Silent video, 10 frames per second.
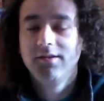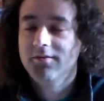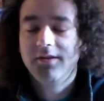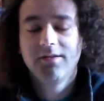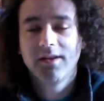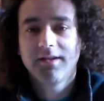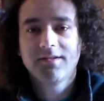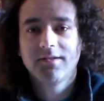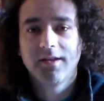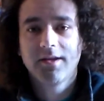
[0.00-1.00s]
you didn't
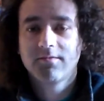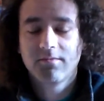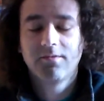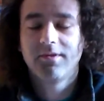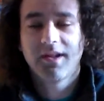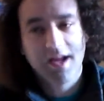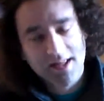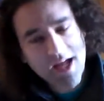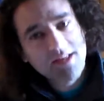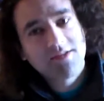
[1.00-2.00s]
listen, that's rude. And
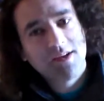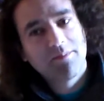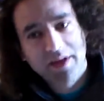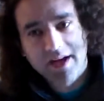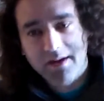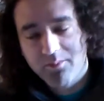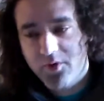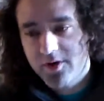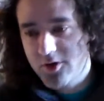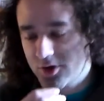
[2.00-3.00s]
like, that's something I'm
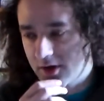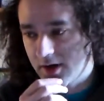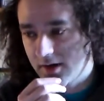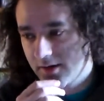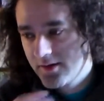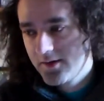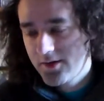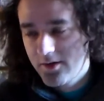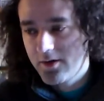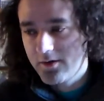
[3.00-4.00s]
pretty sure,
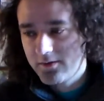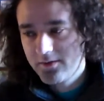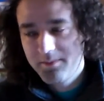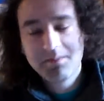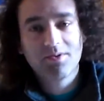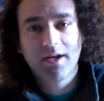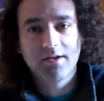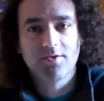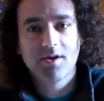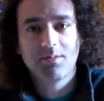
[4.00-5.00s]
people
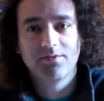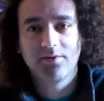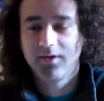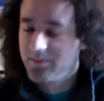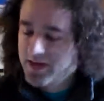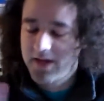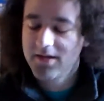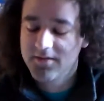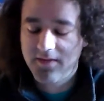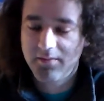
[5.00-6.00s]
get in trouble for, but not
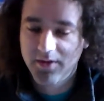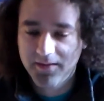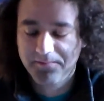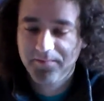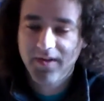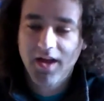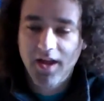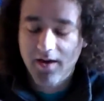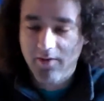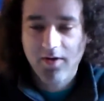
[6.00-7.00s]
in this family.
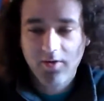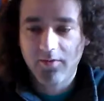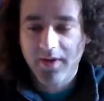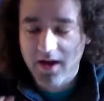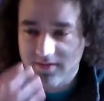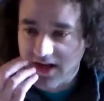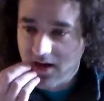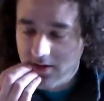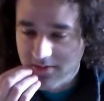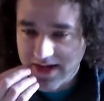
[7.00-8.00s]
And I went home and I was like,
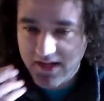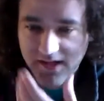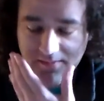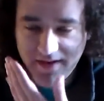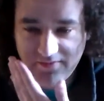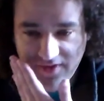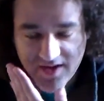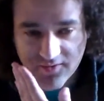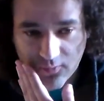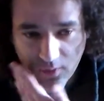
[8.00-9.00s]
oh my
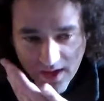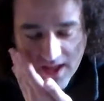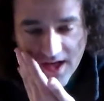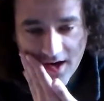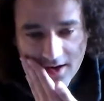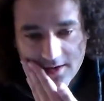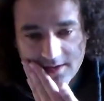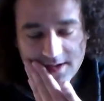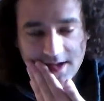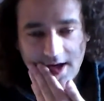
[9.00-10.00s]
face really
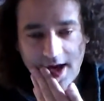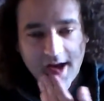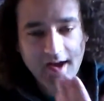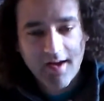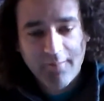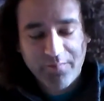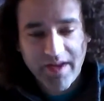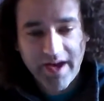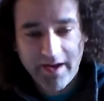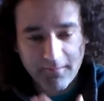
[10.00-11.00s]
hurts.
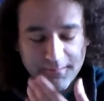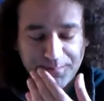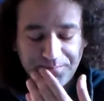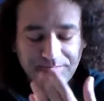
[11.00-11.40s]
And